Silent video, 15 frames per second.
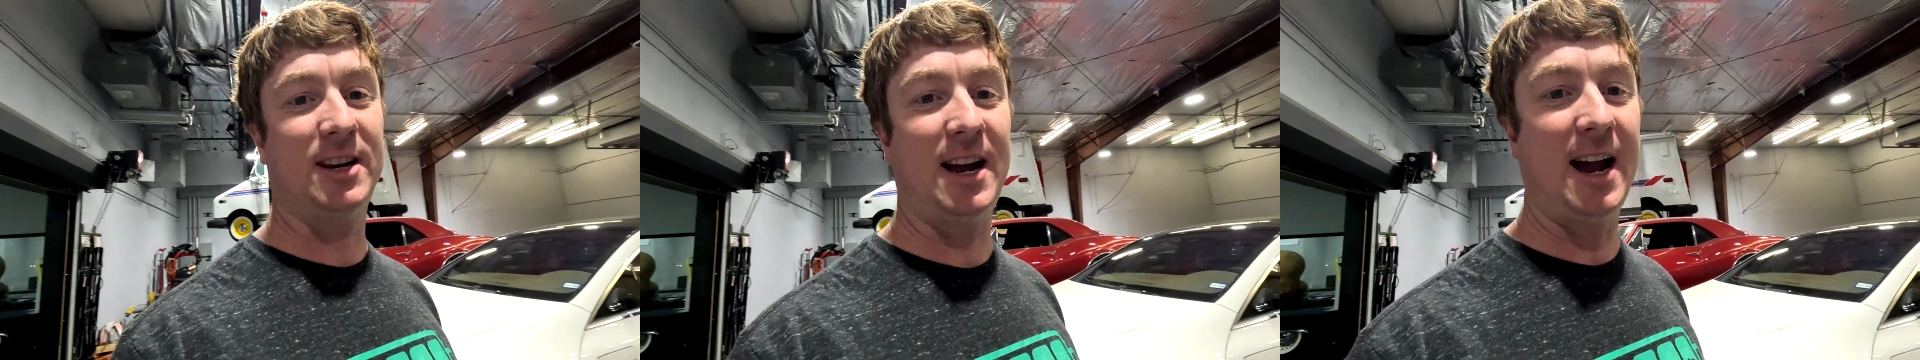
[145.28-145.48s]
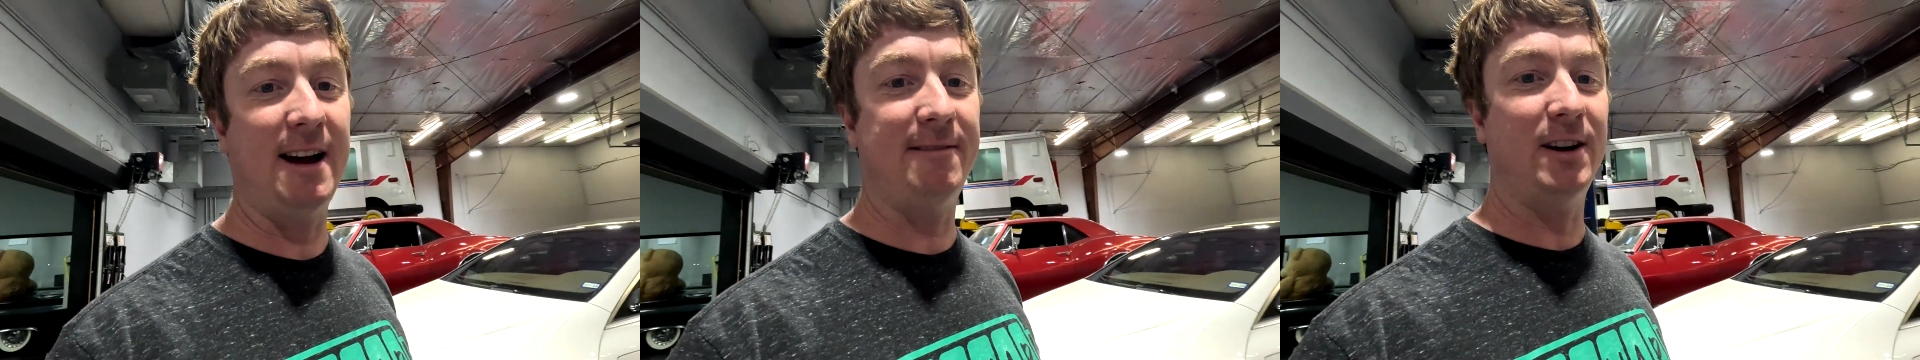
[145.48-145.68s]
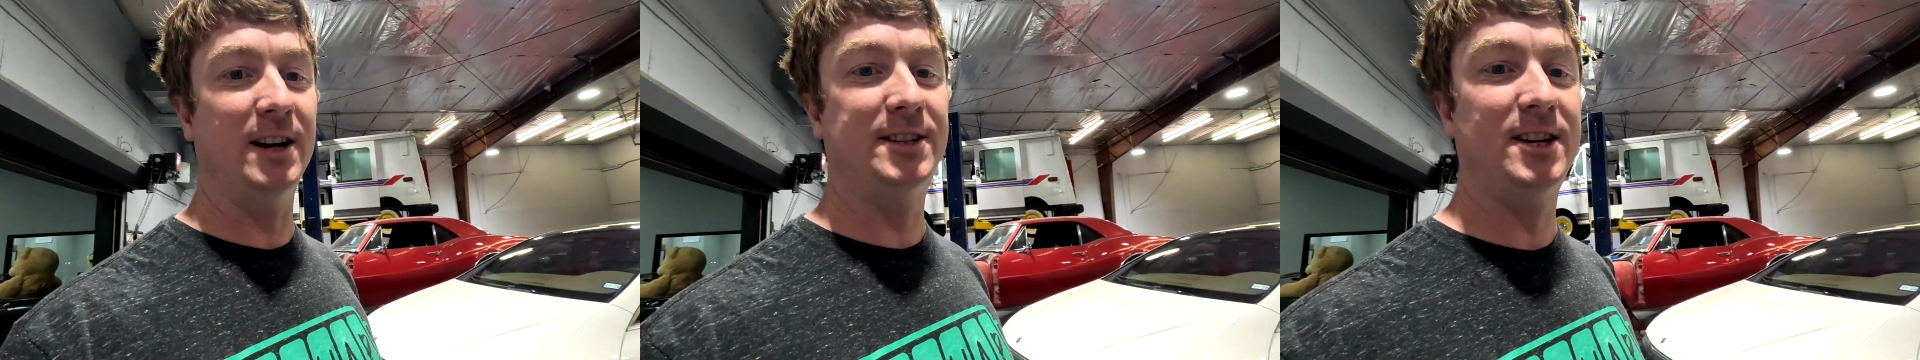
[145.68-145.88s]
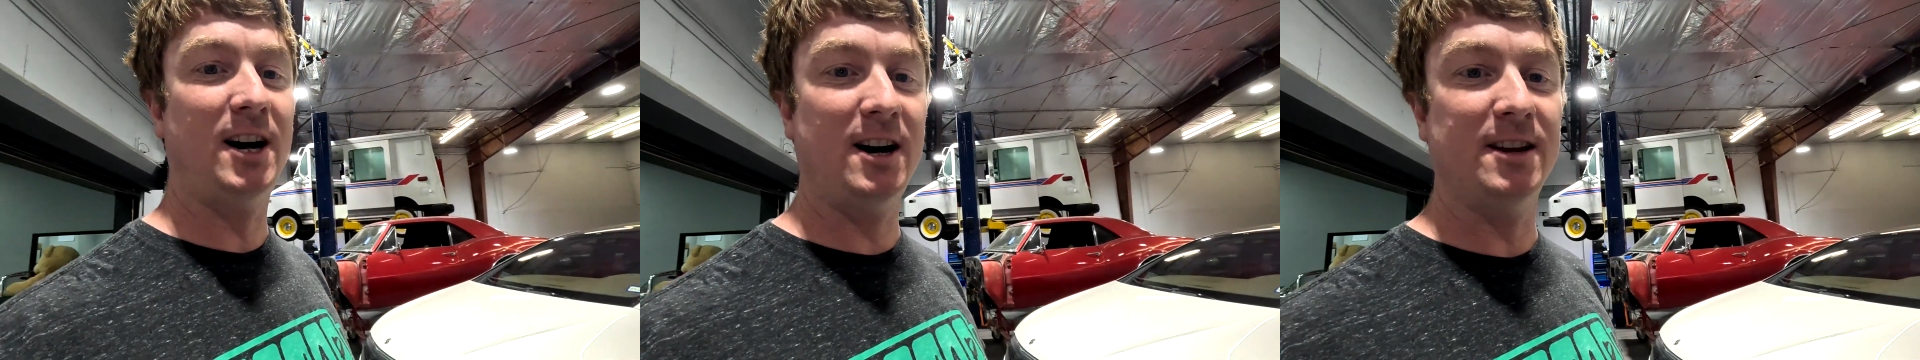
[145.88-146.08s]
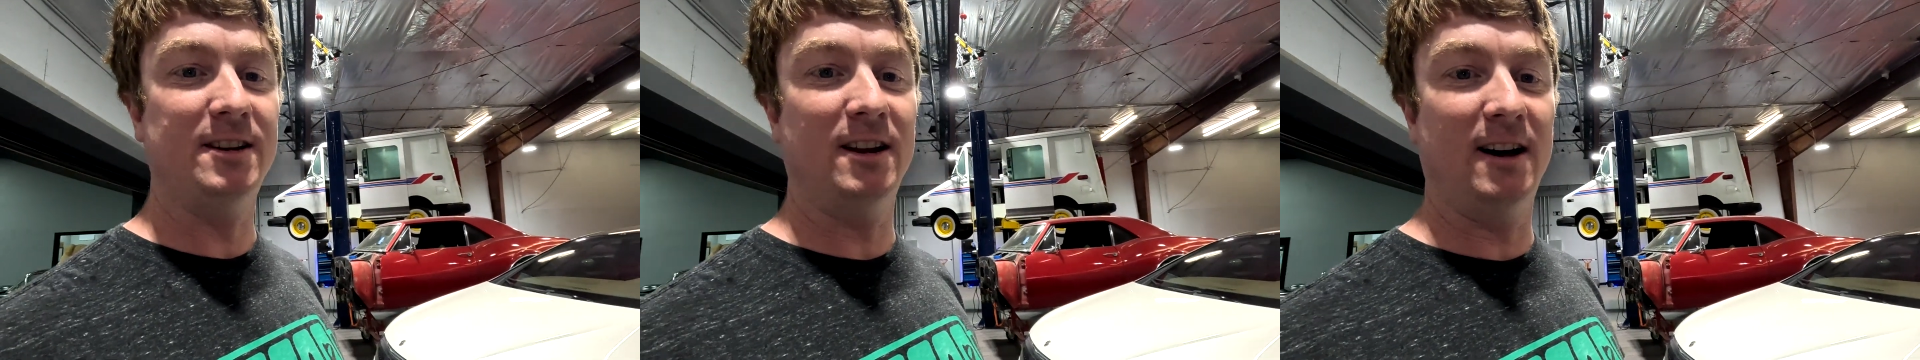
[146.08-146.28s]
have a
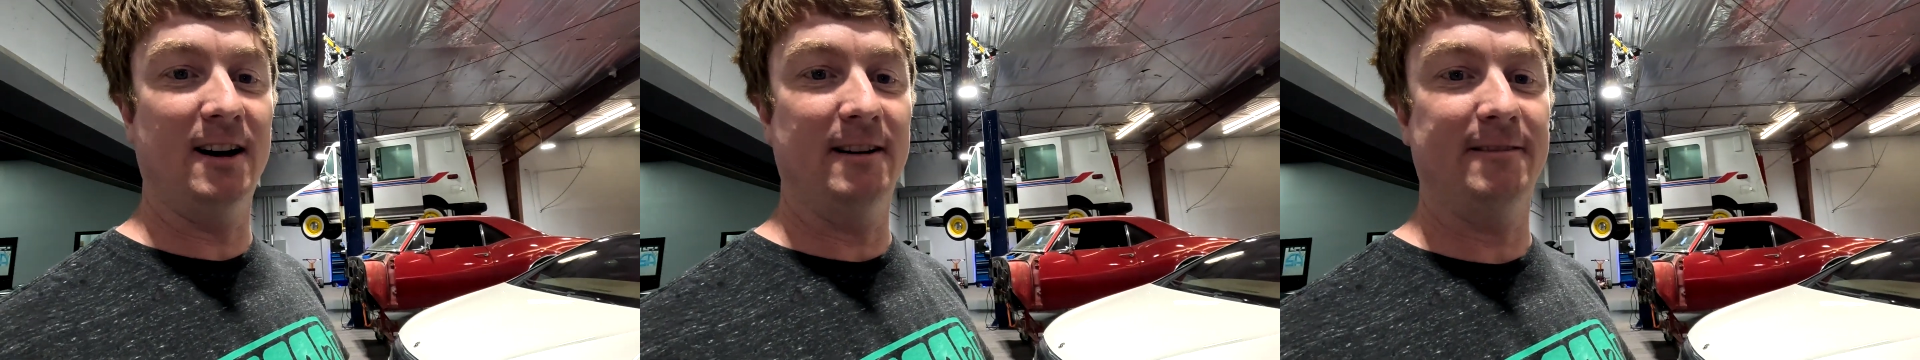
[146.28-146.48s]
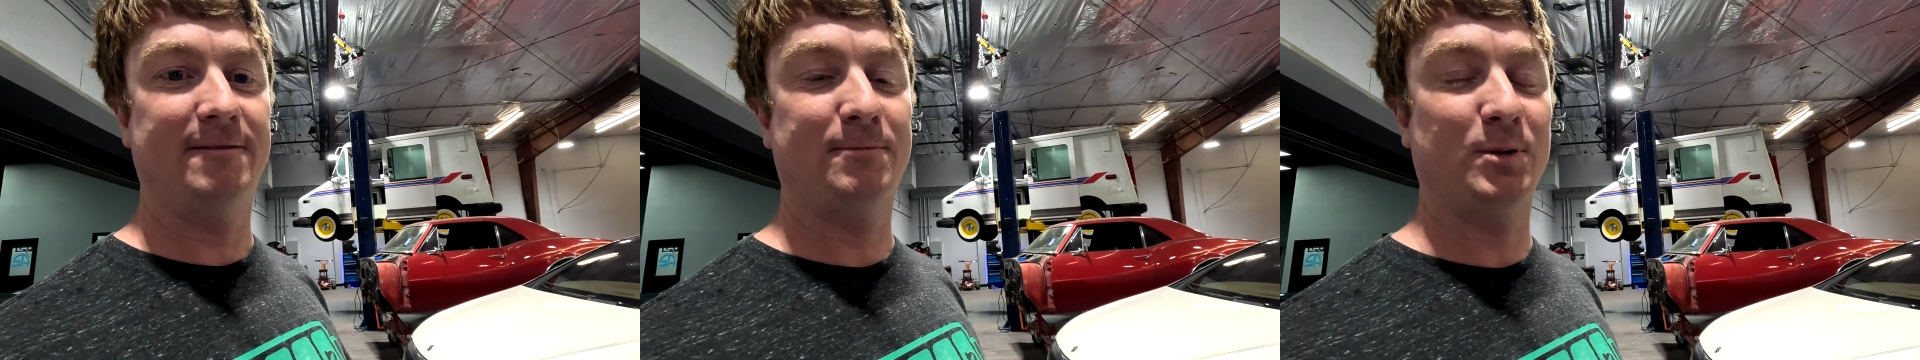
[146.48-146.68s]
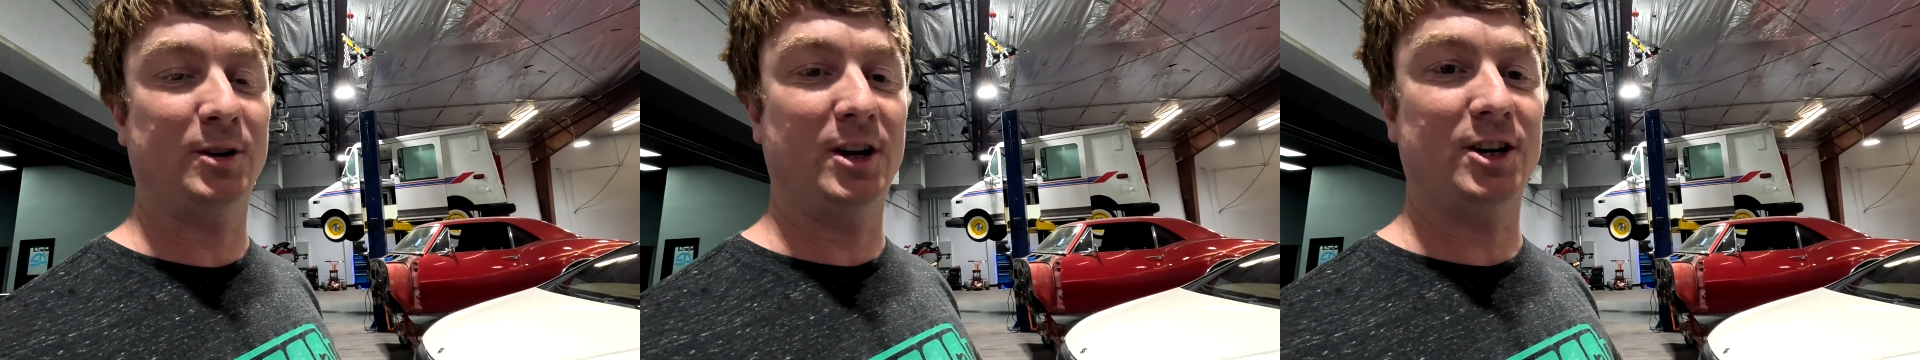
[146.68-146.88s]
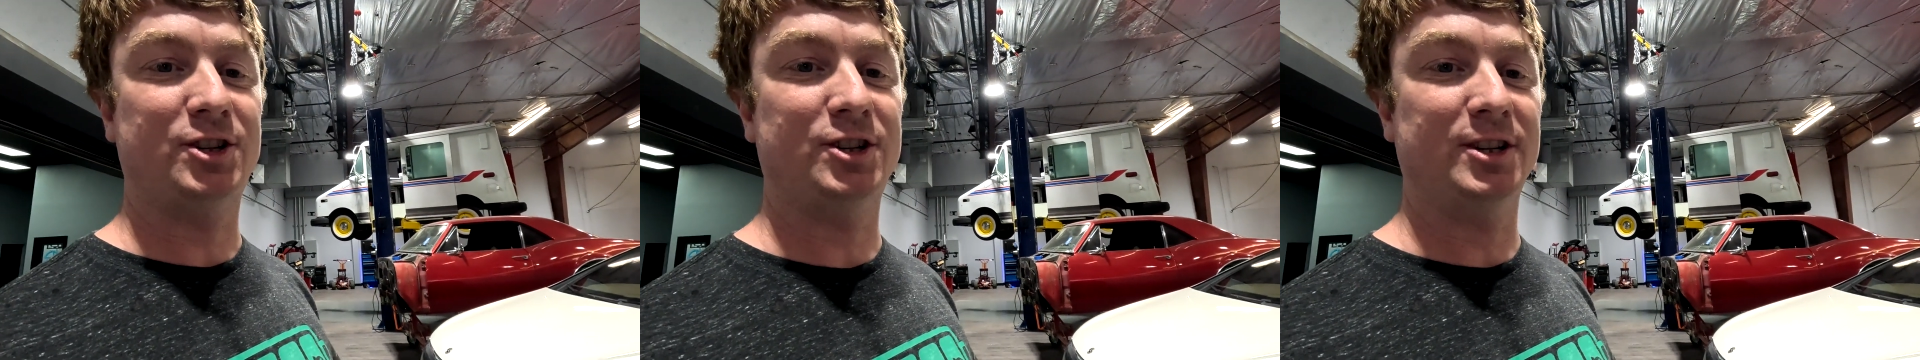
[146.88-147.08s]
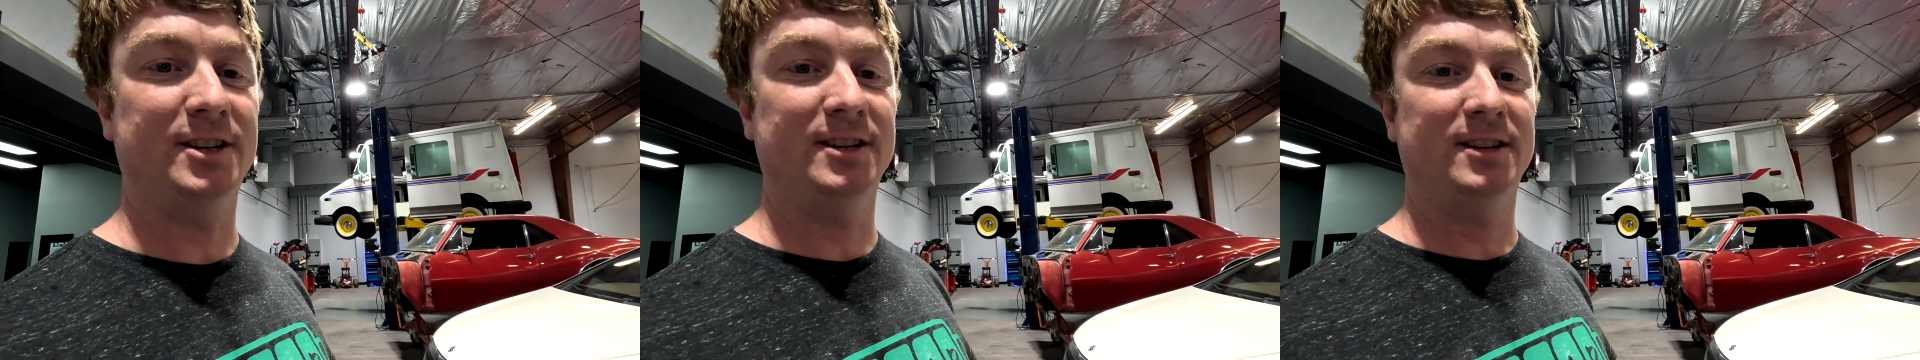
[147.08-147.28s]
ton of
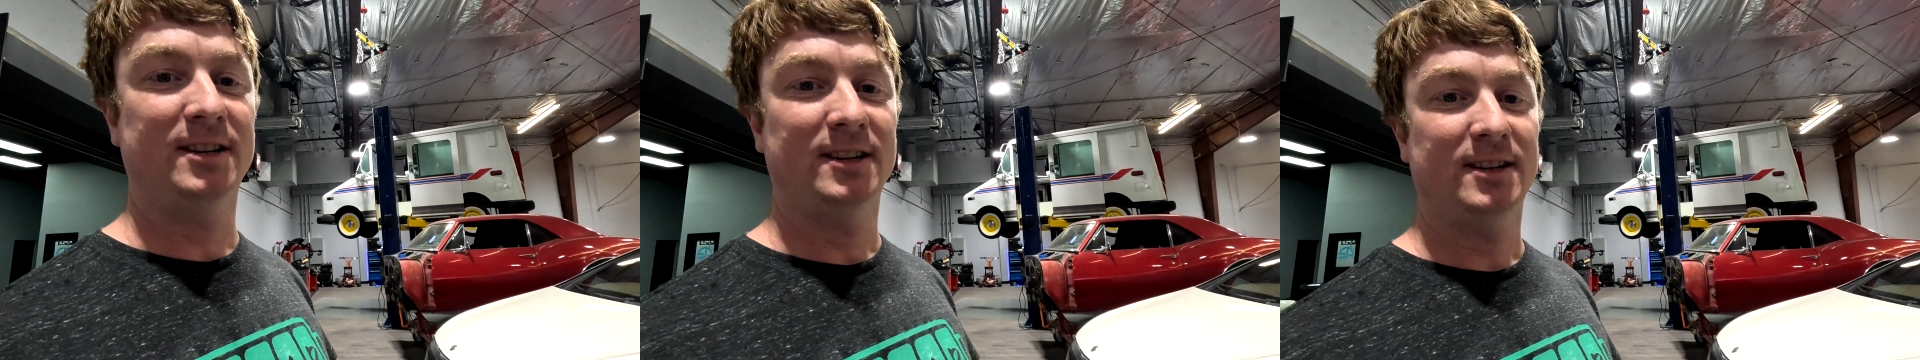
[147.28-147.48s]
production